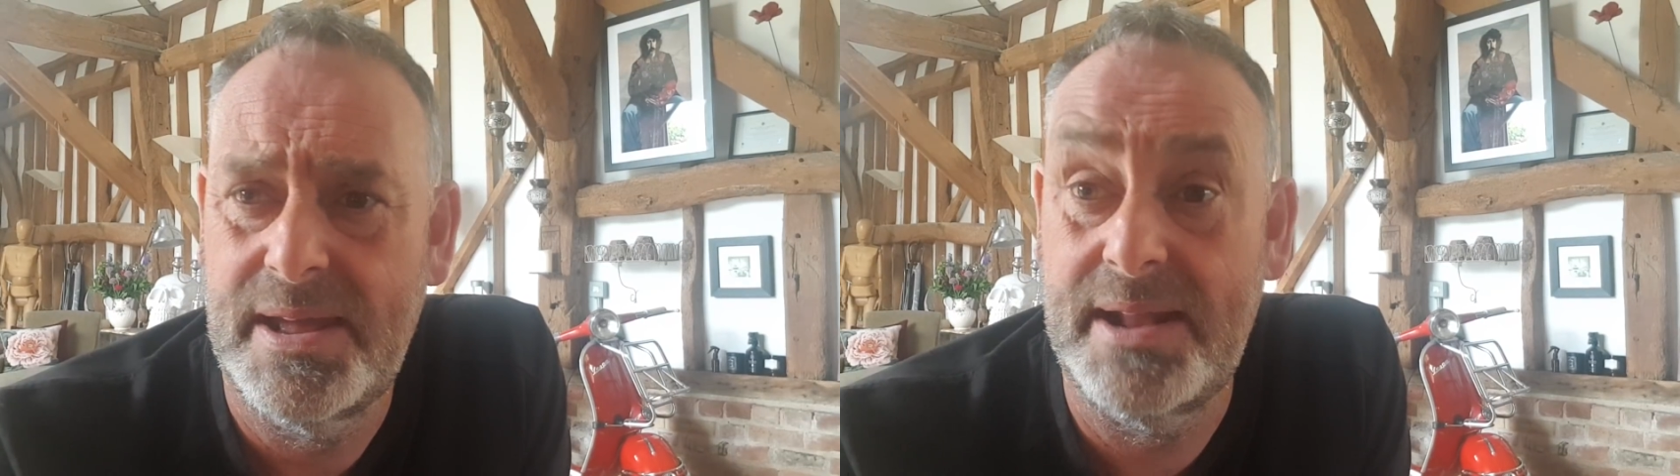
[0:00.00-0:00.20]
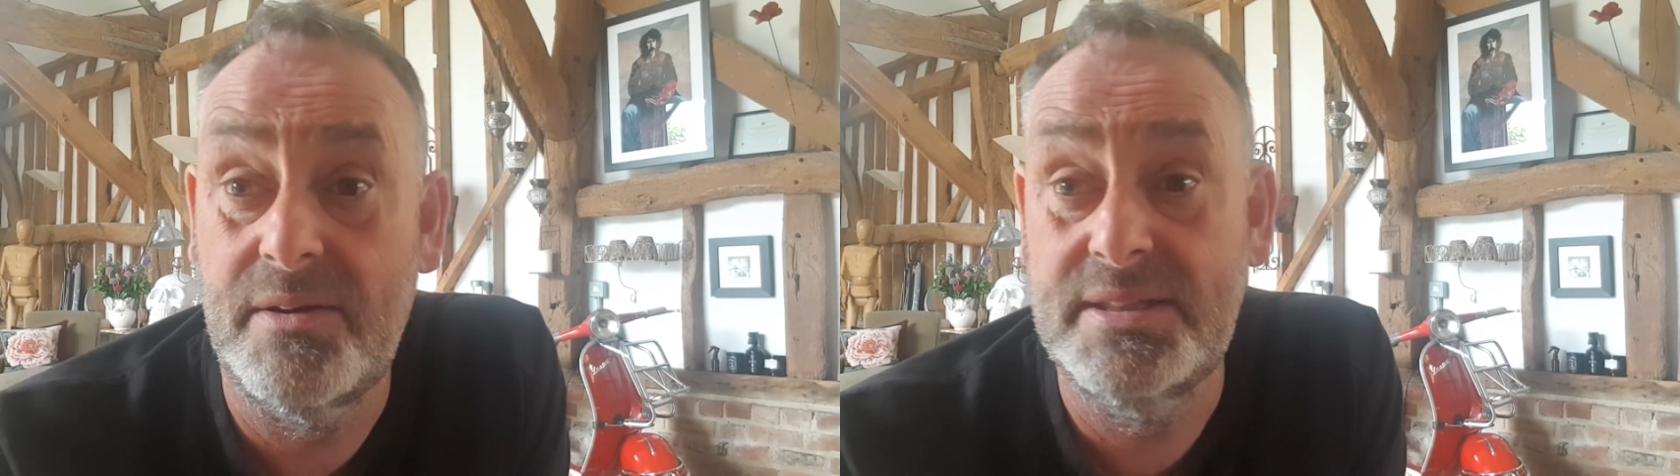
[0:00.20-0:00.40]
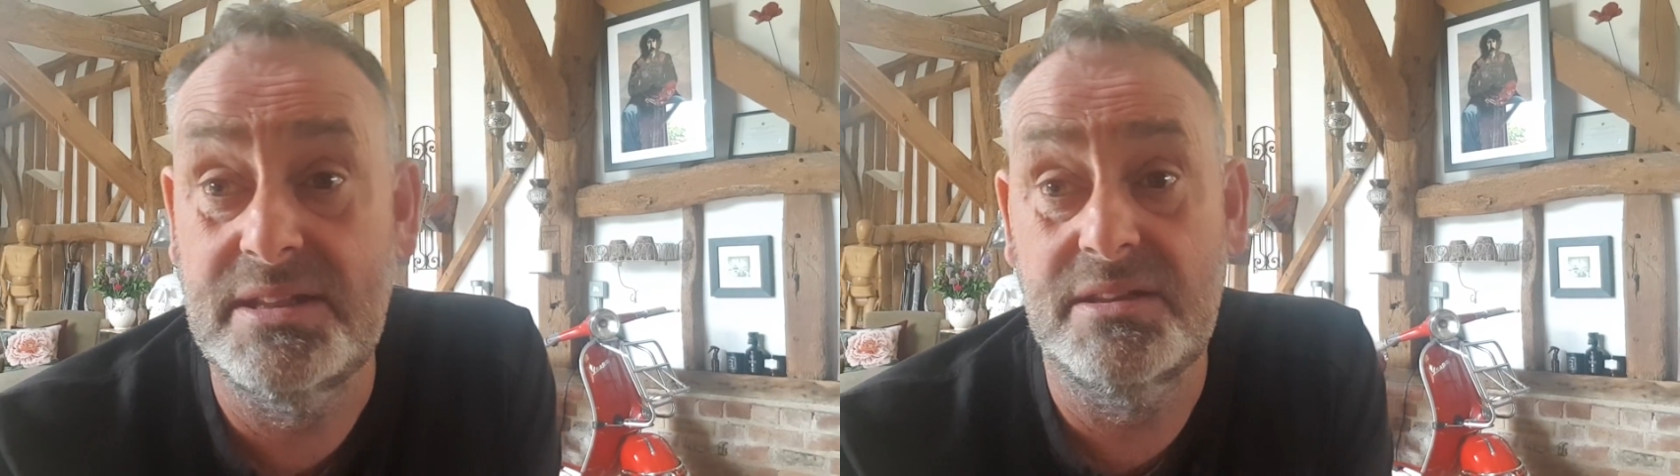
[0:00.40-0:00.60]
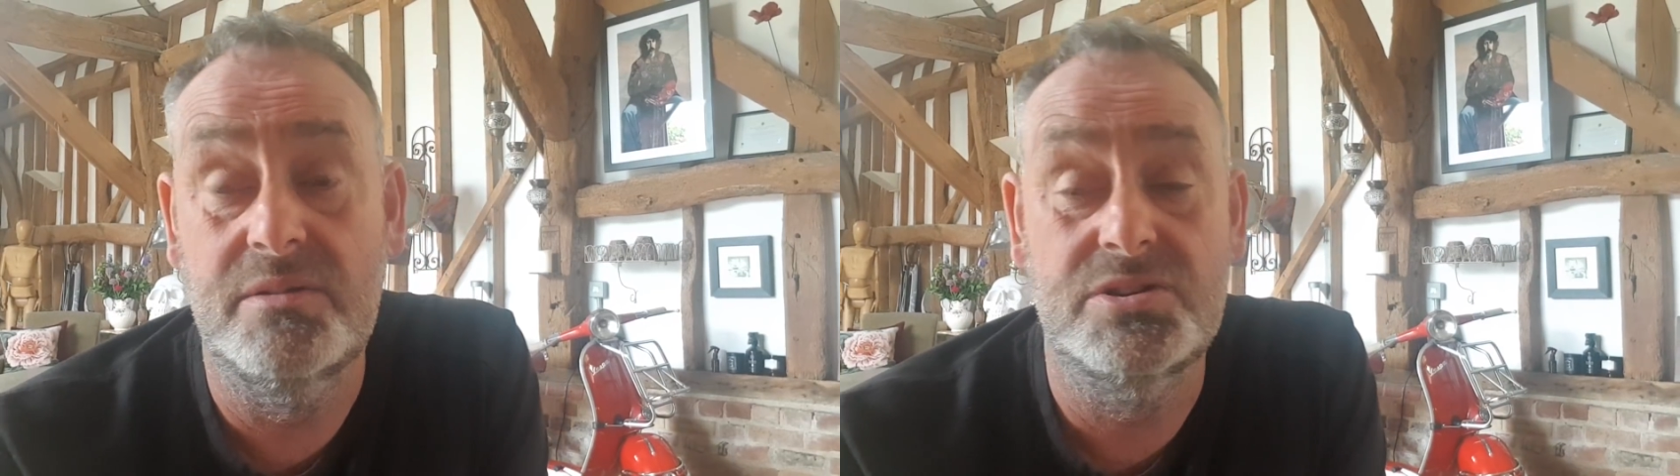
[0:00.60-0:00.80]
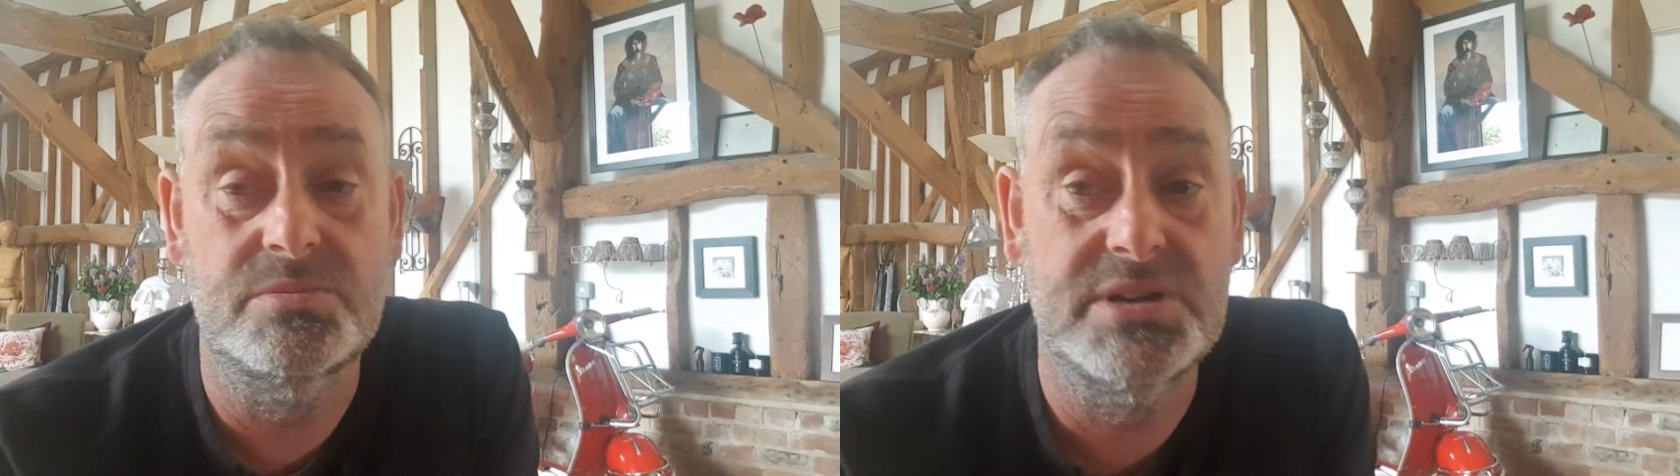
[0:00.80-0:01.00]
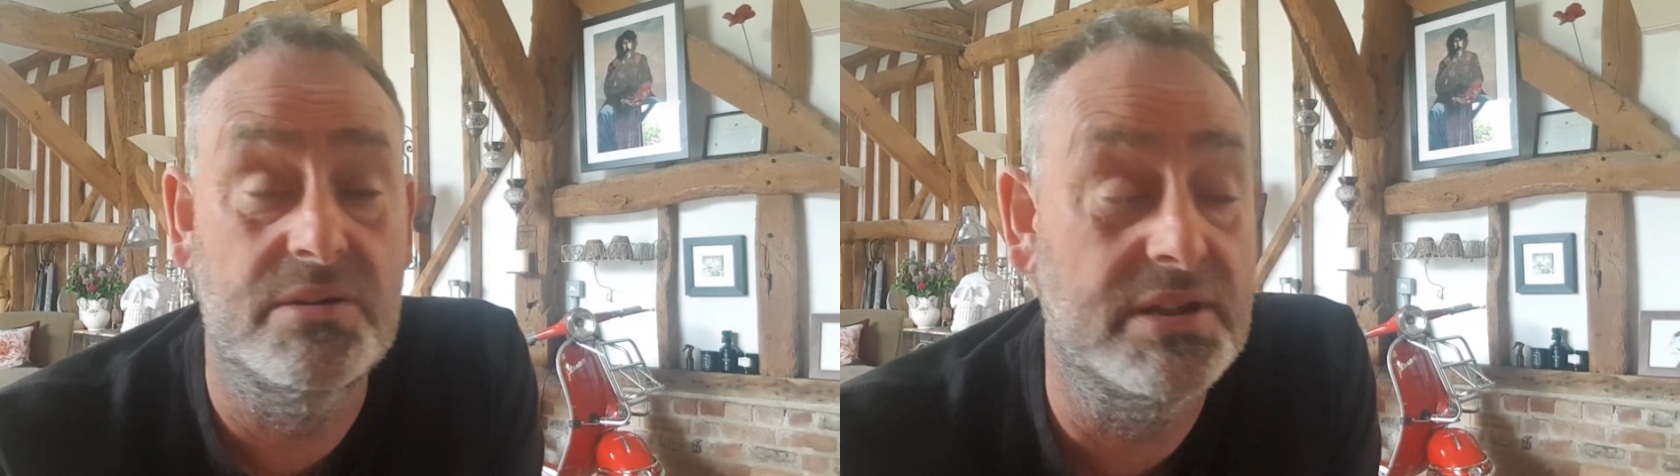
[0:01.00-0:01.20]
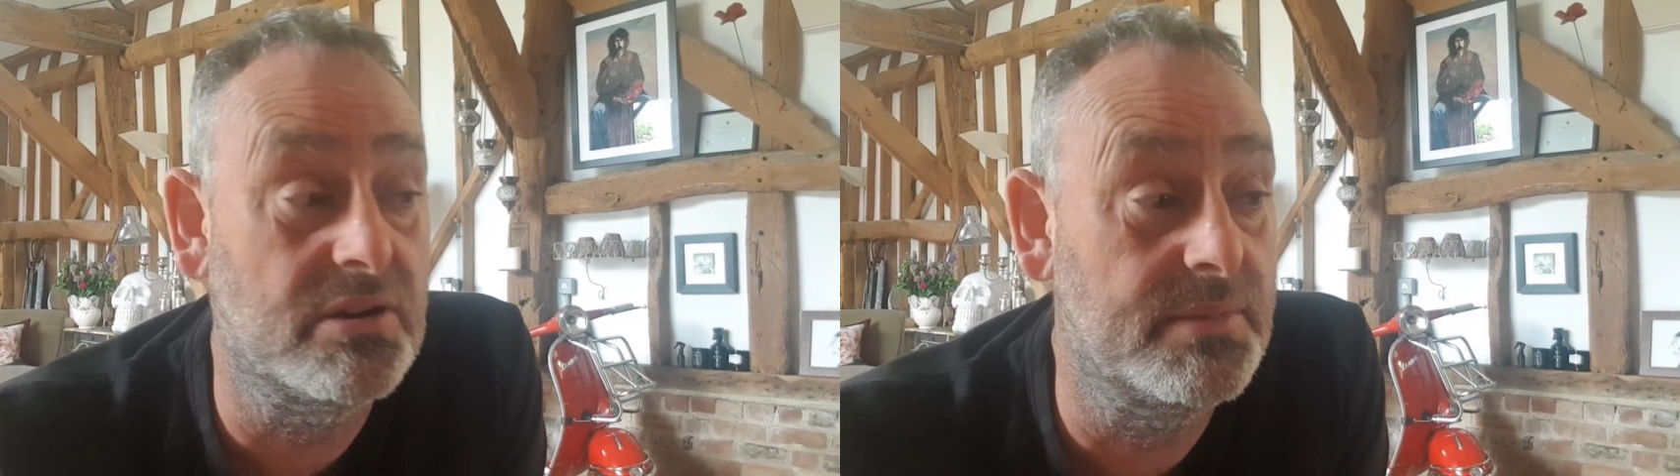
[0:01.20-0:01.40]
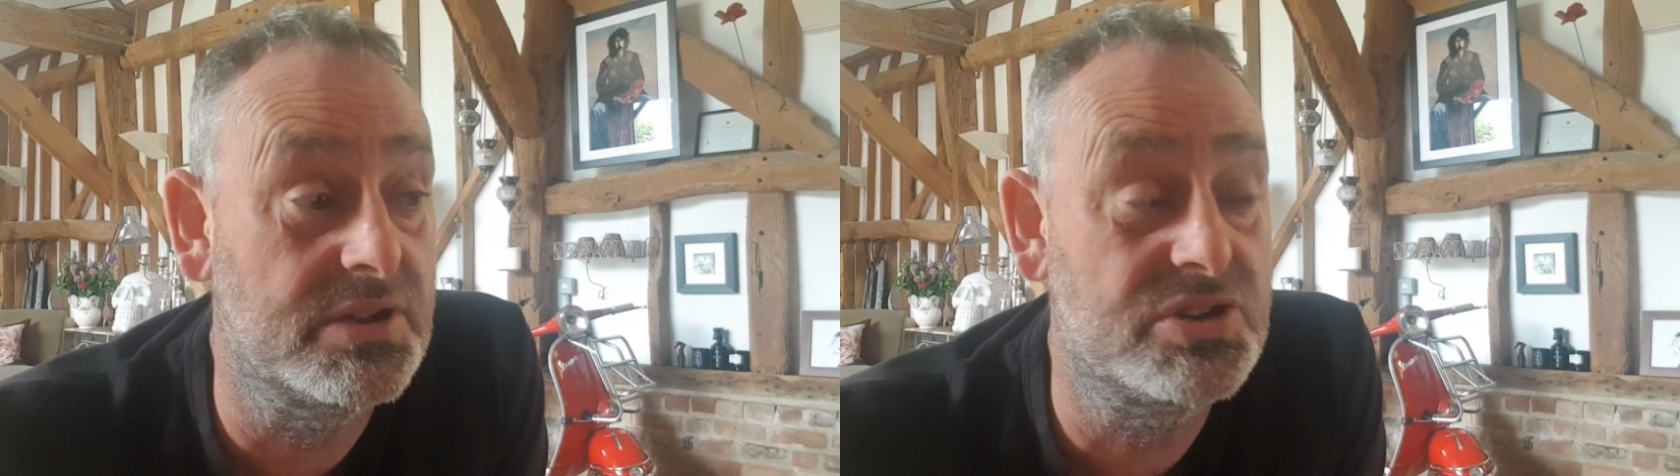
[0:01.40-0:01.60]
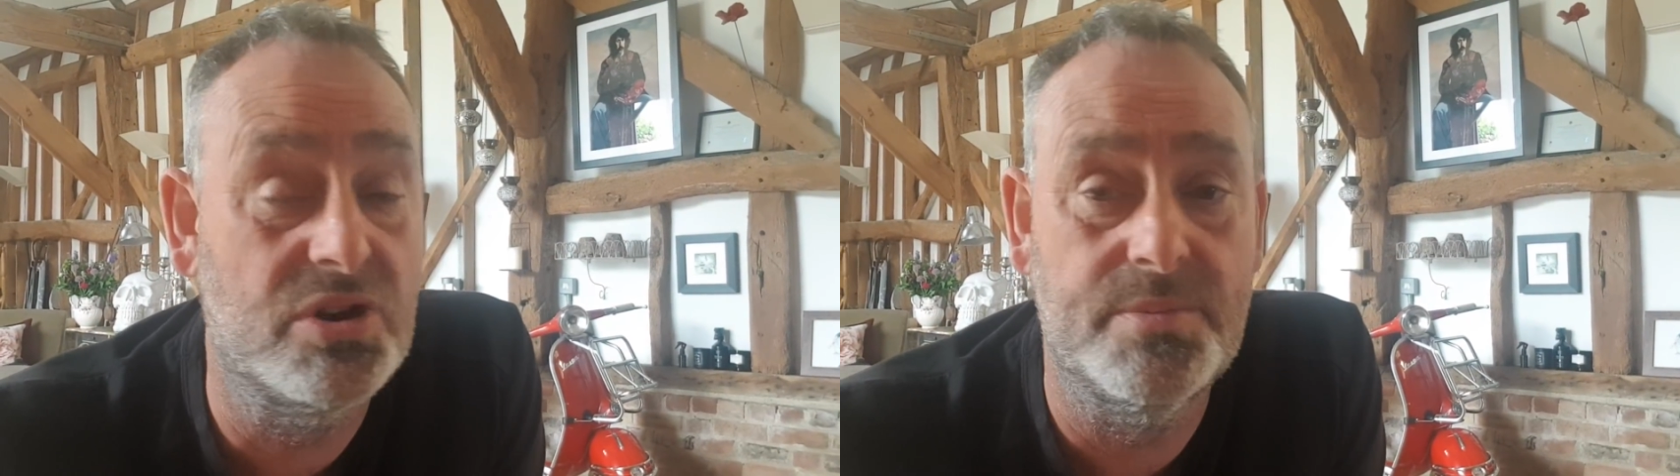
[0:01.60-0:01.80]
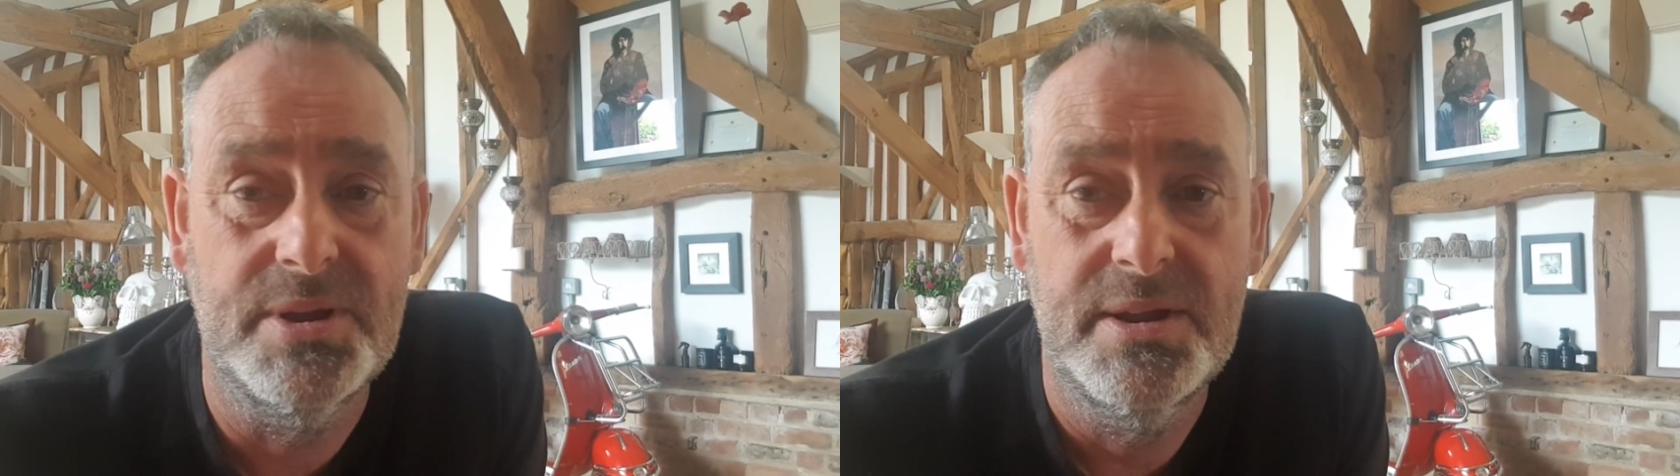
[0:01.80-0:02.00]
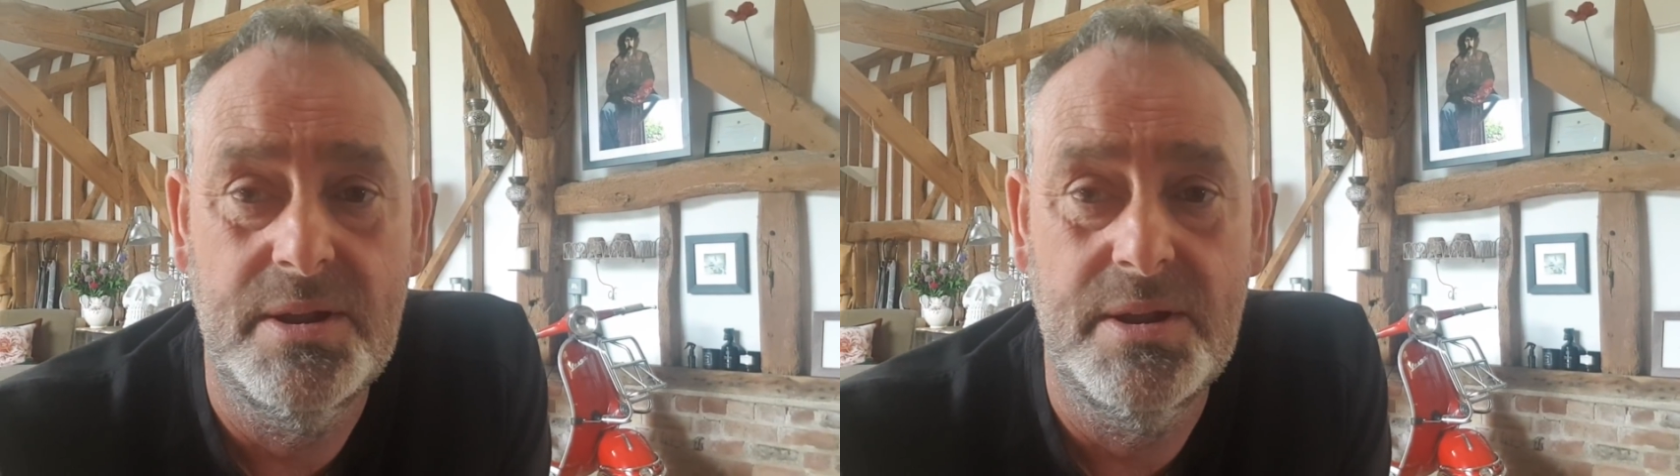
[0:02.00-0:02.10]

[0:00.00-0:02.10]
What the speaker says: And I didn't do the job, Tony got me the job.